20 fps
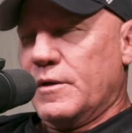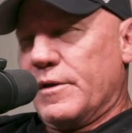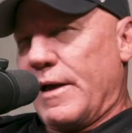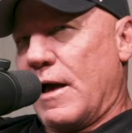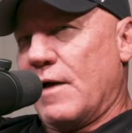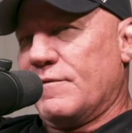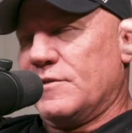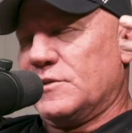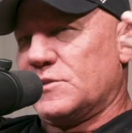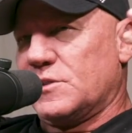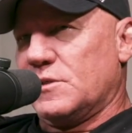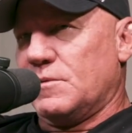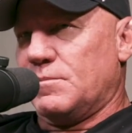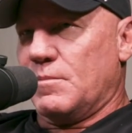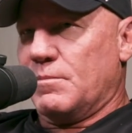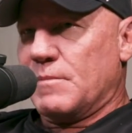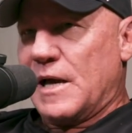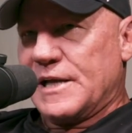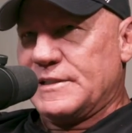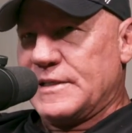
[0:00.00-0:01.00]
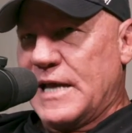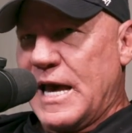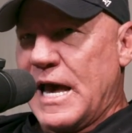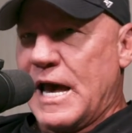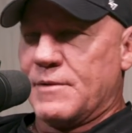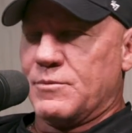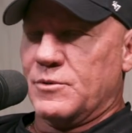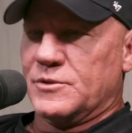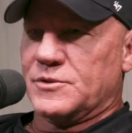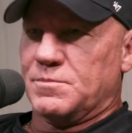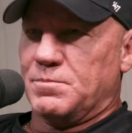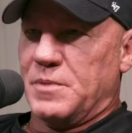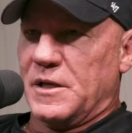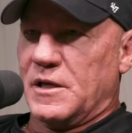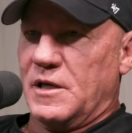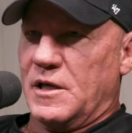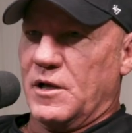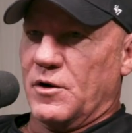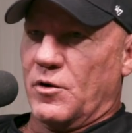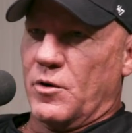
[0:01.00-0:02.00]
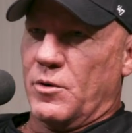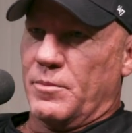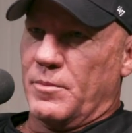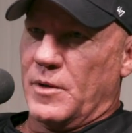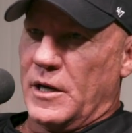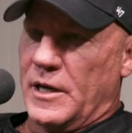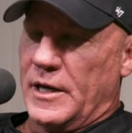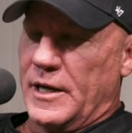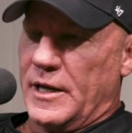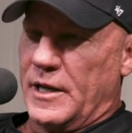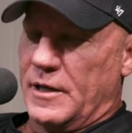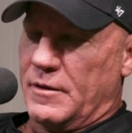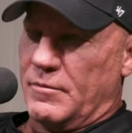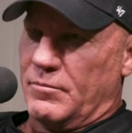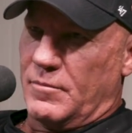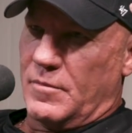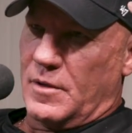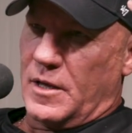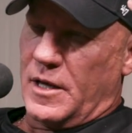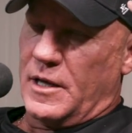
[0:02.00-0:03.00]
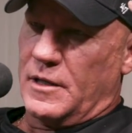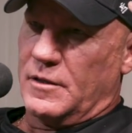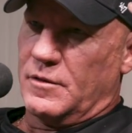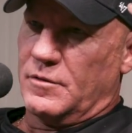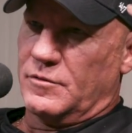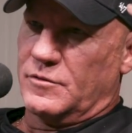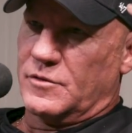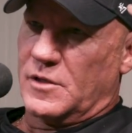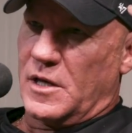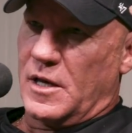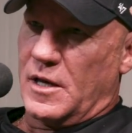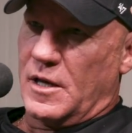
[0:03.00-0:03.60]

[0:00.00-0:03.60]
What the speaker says: obviously, my dad was a big hero of mine, and